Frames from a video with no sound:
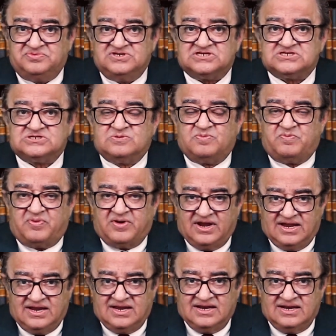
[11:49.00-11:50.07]
just
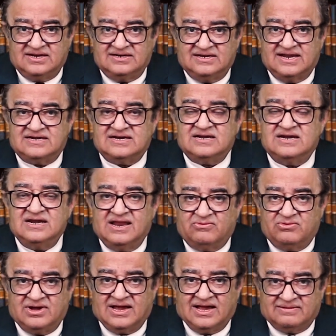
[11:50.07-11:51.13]
pray that it
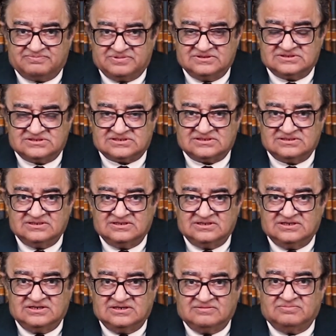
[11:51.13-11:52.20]
never happens
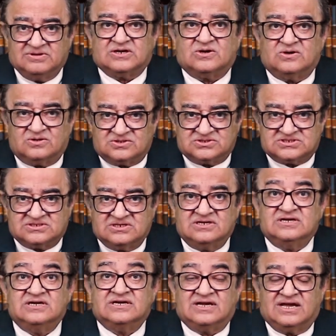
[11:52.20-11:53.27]
because
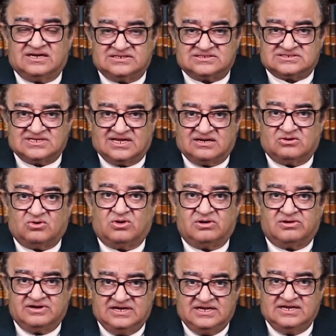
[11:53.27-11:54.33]
Khalistan
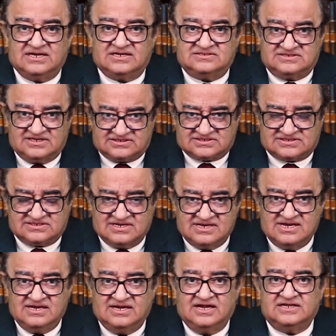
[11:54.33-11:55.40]
already exists.
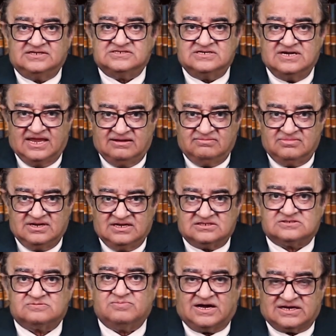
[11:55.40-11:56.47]
Its name
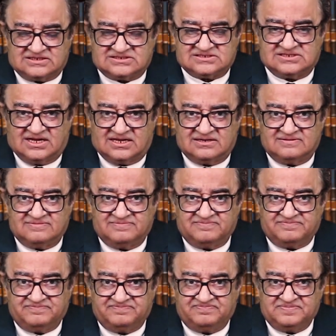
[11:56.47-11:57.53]
is Pakistan.
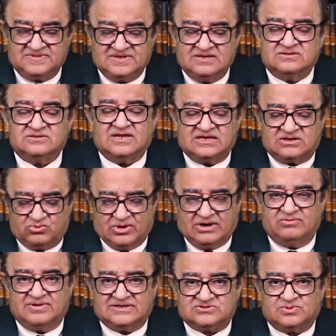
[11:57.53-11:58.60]
Thank you very
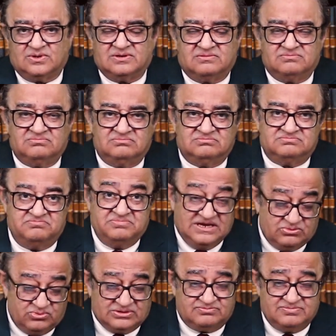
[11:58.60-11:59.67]
much for
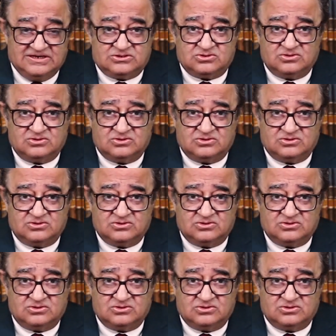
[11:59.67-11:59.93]
being with me